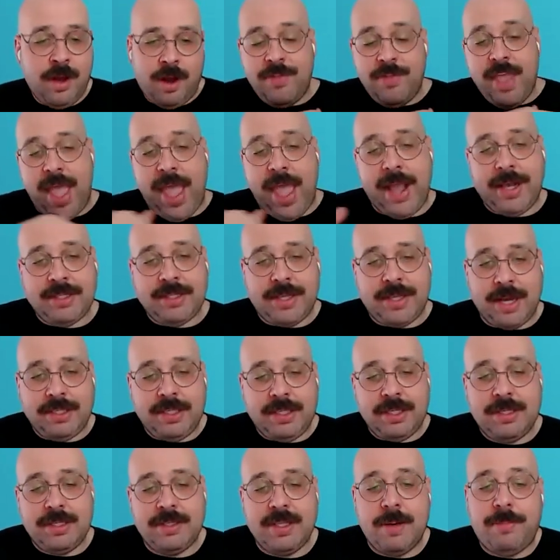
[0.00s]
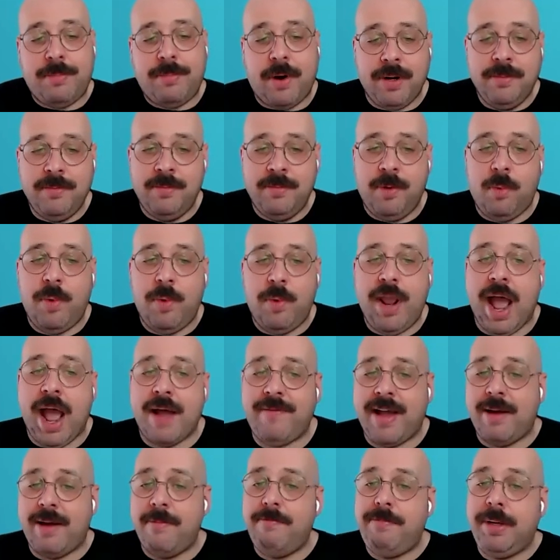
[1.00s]
On the X axis at the bottom, we
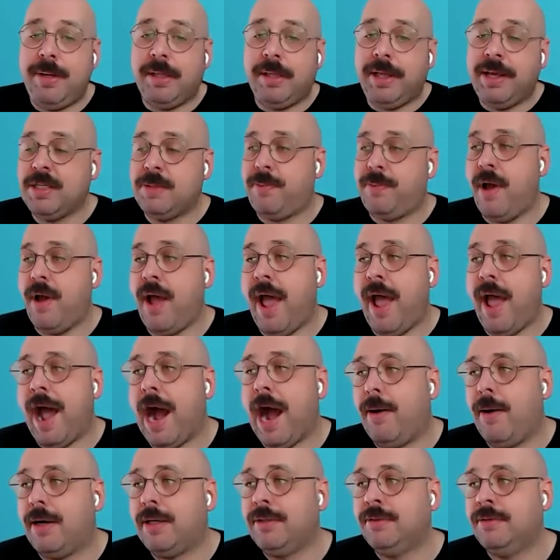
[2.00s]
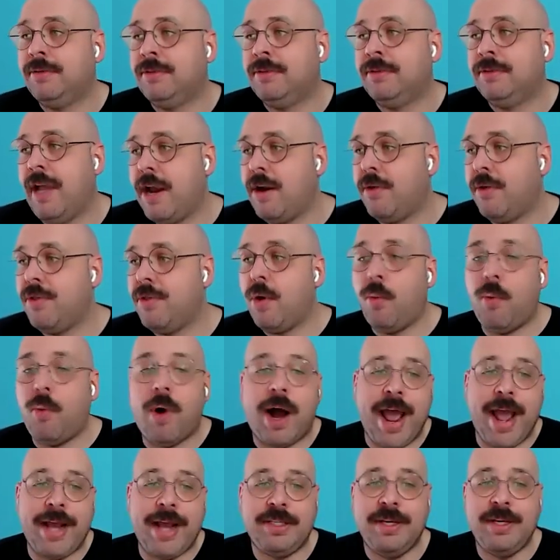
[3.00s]
have our billings per hour. And on the
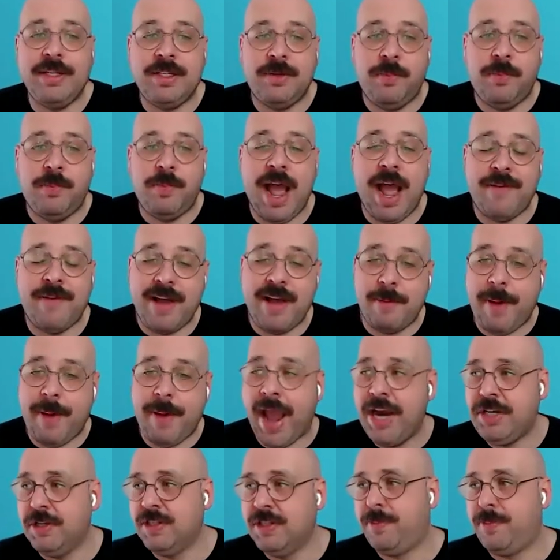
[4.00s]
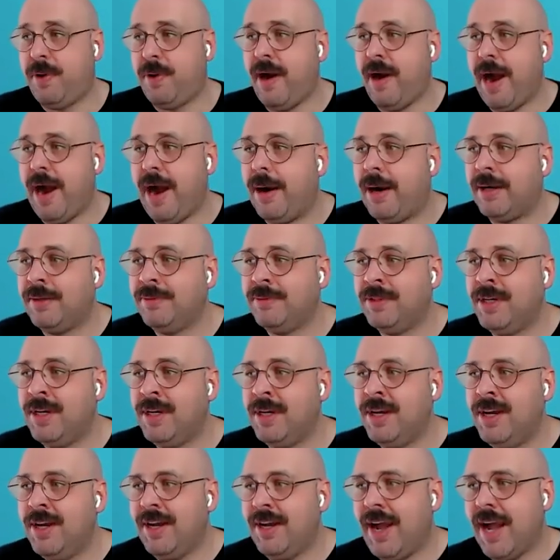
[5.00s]
Y axis, we have our patients per hour.
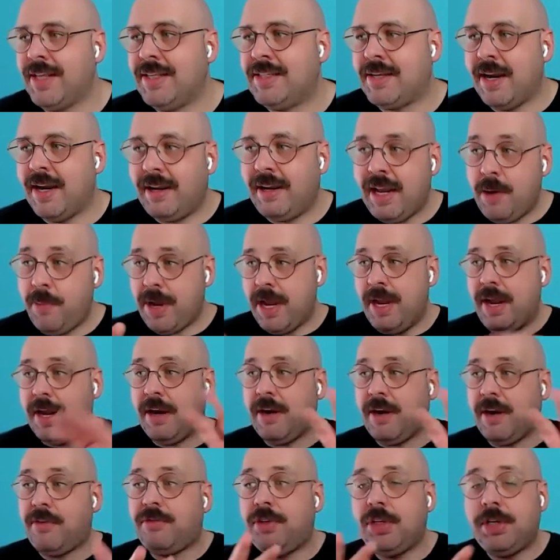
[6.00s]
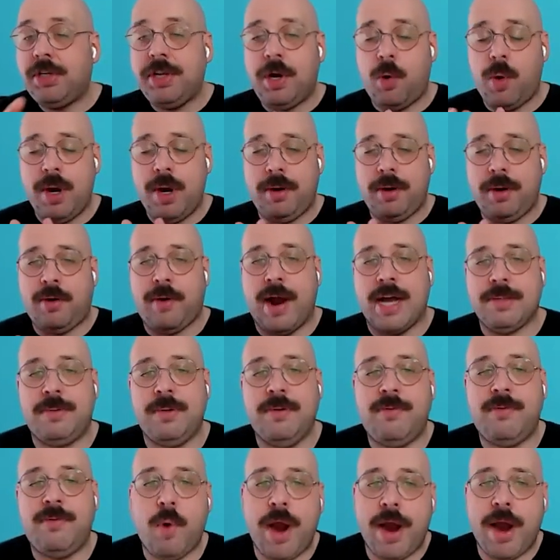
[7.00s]
And suddenly we can get a really quick
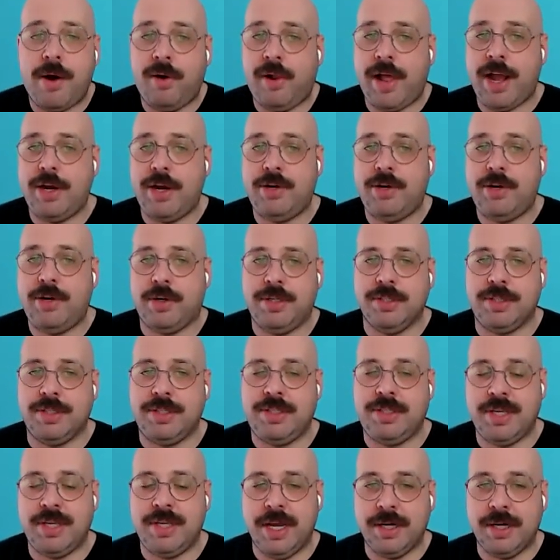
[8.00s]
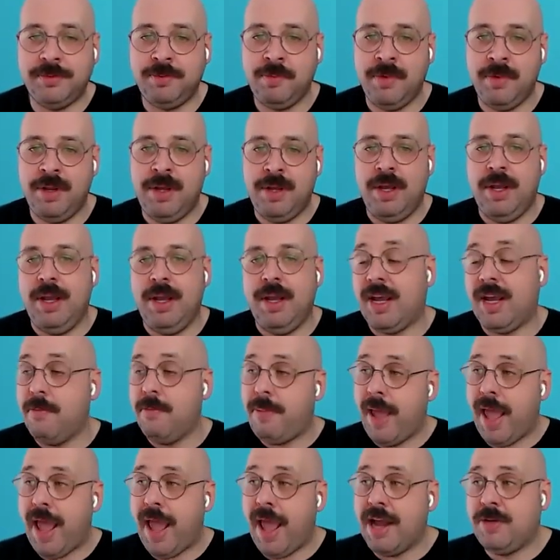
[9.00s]
grasp of where all our doctors sit
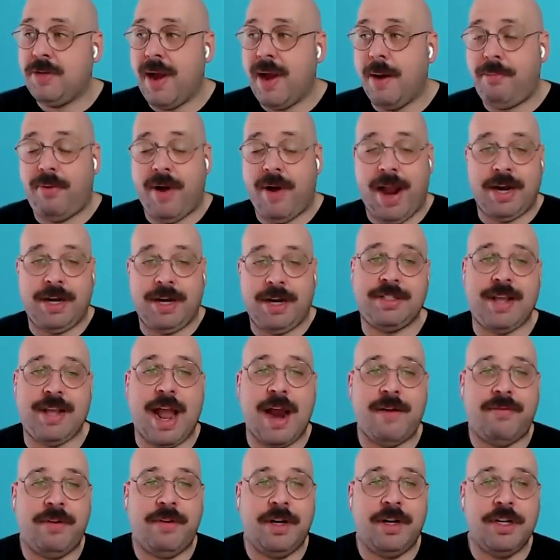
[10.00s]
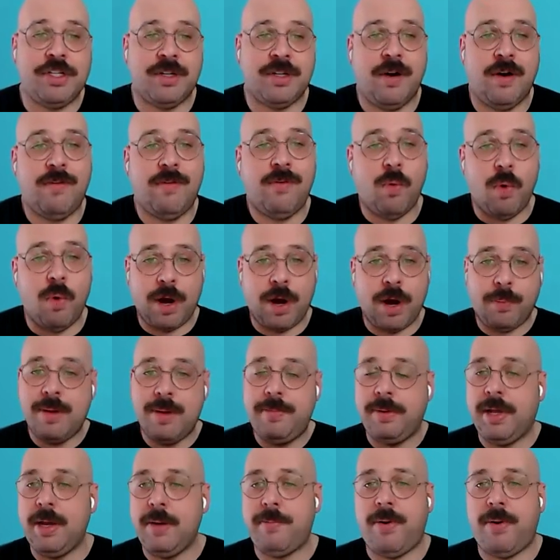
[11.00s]
compared to our practice average of what are
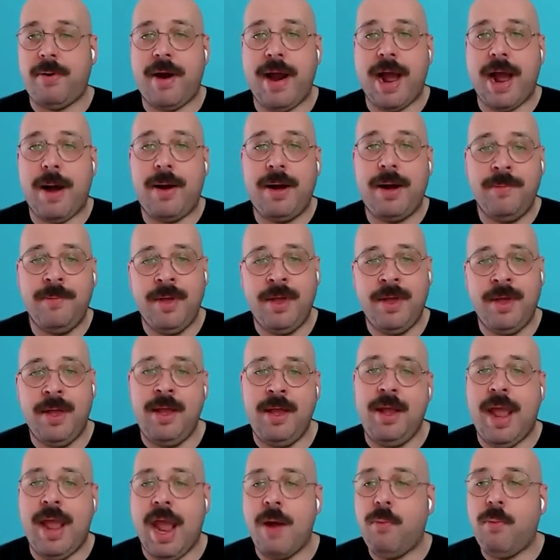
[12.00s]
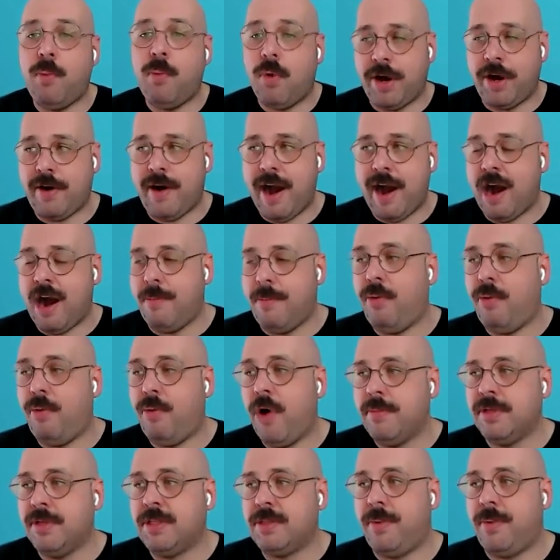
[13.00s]
we billing per hour and what are our
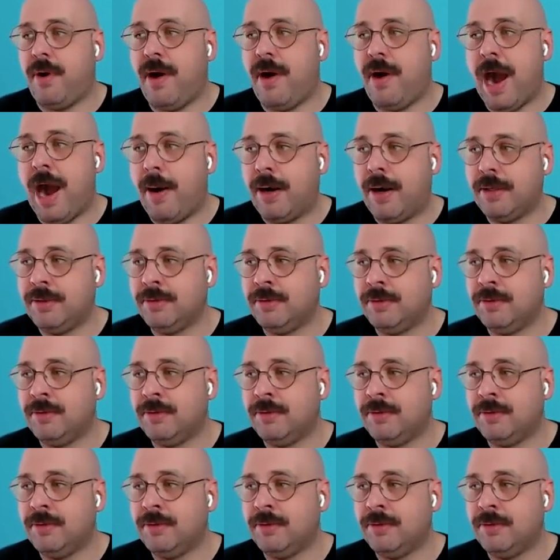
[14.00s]
appointments per hour.